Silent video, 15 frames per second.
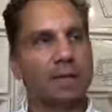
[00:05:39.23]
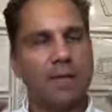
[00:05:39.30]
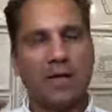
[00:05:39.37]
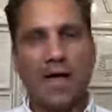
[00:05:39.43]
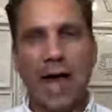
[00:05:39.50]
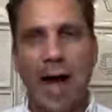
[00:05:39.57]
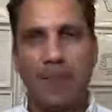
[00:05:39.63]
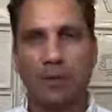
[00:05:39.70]

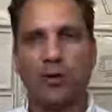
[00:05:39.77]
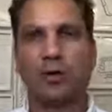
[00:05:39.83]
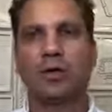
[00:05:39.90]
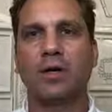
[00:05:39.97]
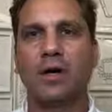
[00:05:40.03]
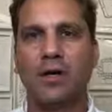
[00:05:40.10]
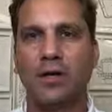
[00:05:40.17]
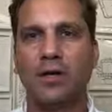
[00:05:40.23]

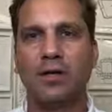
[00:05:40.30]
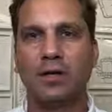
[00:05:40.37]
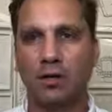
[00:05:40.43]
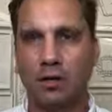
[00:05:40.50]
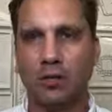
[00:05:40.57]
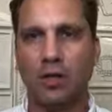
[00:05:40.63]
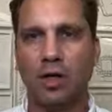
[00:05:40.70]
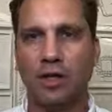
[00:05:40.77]
capturing
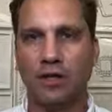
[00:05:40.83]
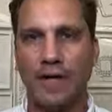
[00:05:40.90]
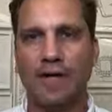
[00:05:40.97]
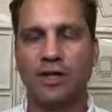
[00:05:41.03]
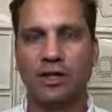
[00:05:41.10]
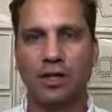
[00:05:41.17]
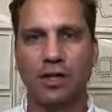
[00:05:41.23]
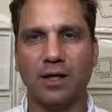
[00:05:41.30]
consumer
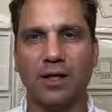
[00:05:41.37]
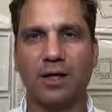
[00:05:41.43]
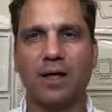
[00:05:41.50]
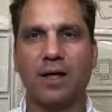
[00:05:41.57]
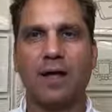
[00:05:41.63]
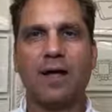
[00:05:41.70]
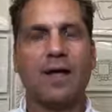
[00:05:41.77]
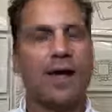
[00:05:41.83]
attention
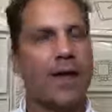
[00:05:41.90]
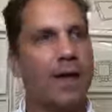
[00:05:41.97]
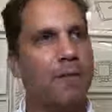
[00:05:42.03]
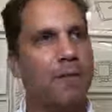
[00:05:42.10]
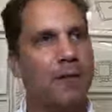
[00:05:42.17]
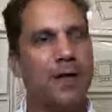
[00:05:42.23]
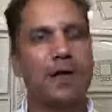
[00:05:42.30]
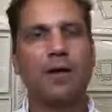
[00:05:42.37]
and
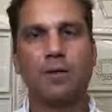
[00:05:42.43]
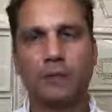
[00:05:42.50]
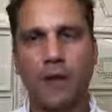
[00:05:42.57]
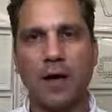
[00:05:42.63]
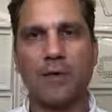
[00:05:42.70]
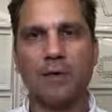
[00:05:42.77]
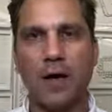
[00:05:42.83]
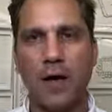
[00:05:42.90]
being in
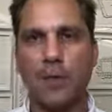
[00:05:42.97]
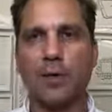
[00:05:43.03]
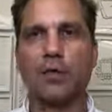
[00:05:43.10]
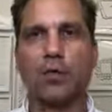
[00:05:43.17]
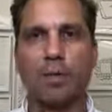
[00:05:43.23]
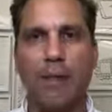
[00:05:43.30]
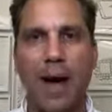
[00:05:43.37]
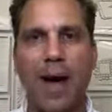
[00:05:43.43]
front of them and
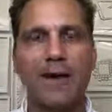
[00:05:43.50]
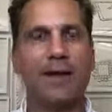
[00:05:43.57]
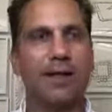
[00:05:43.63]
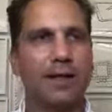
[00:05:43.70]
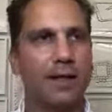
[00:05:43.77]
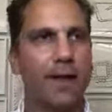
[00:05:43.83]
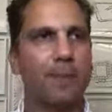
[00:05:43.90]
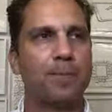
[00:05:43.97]

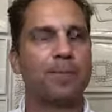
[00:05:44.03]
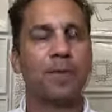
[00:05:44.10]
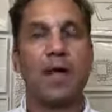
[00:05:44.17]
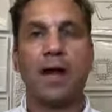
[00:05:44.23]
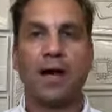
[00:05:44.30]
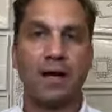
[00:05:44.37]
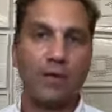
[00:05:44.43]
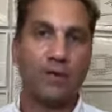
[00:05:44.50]
reminding them
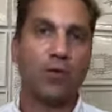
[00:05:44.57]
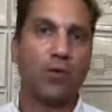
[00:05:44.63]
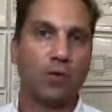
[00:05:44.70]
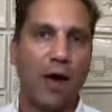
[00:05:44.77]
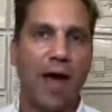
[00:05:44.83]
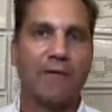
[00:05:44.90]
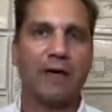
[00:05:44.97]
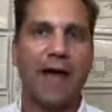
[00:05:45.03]
and even
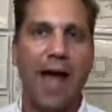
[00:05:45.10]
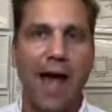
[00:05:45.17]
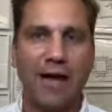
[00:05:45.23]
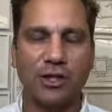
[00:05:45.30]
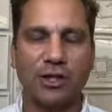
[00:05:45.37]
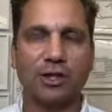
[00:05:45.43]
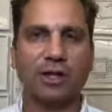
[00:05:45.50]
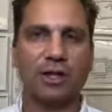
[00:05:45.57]
driving
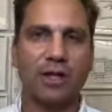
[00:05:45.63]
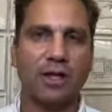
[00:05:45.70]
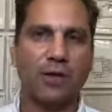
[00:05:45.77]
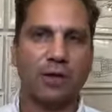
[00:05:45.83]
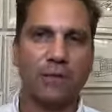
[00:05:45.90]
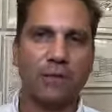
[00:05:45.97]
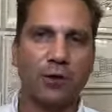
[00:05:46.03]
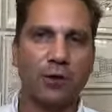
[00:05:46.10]
action,
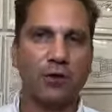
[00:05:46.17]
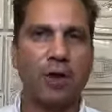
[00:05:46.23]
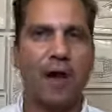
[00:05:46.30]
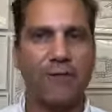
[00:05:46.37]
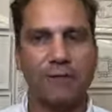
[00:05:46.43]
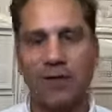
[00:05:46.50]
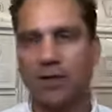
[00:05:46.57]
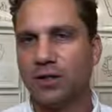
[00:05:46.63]
either foot
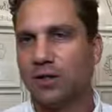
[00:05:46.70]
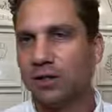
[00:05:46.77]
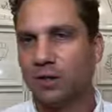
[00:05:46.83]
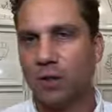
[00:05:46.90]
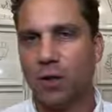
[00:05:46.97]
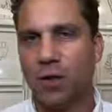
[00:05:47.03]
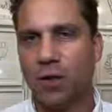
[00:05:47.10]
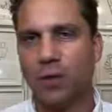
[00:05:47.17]
traffic into
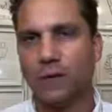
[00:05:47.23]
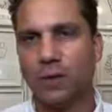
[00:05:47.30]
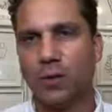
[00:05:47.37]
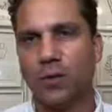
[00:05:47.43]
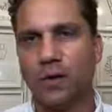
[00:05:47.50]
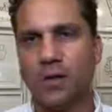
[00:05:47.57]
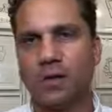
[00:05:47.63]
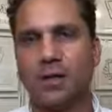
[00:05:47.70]
store if it
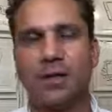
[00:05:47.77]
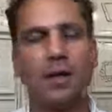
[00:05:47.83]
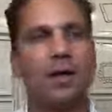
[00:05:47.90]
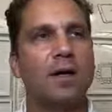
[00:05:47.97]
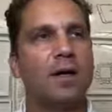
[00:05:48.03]
was